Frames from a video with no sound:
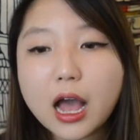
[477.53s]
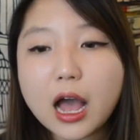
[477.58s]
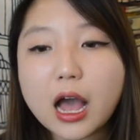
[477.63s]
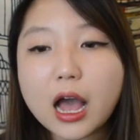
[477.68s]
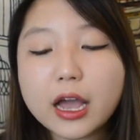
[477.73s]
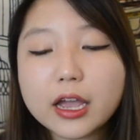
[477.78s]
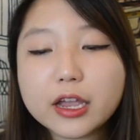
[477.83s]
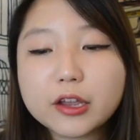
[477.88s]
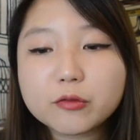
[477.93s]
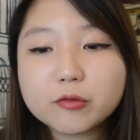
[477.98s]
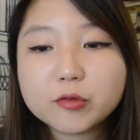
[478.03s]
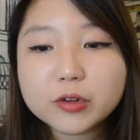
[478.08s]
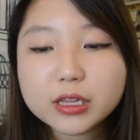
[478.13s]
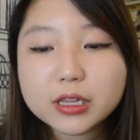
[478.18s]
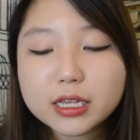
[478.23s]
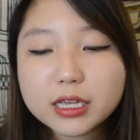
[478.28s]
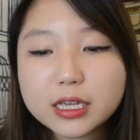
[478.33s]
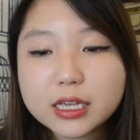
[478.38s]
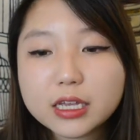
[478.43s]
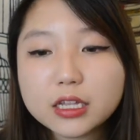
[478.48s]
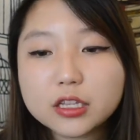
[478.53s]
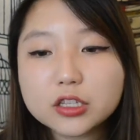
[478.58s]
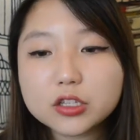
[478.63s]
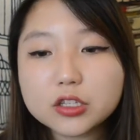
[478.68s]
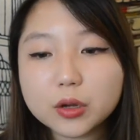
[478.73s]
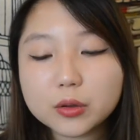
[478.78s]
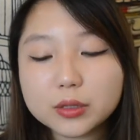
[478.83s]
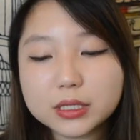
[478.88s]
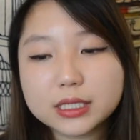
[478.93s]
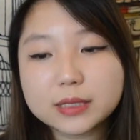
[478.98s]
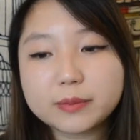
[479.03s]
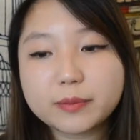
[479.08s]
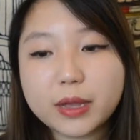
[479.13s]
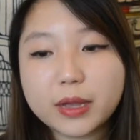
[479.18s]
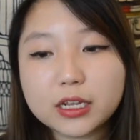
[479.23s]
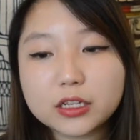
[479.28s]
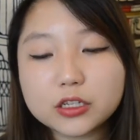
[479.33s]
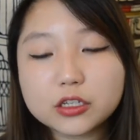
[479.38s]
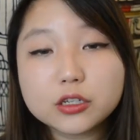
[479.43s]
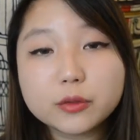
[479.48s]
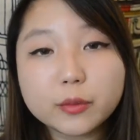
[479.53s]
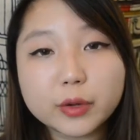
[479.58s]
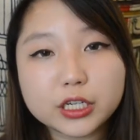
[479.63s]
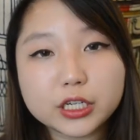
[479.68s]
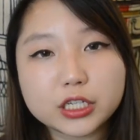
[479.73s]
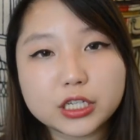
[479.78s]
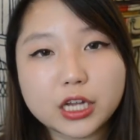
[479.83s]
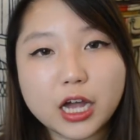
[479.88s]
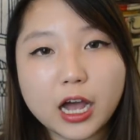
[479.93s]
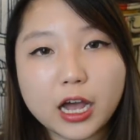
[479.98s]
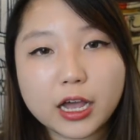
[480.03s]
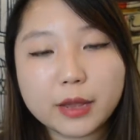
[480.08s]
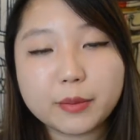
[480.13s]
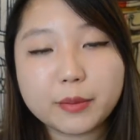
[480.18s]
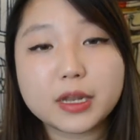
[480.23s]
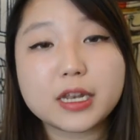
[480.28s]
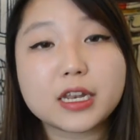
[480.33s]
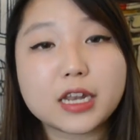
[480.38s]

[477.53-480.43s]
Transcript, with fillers: I really don't spend too much time and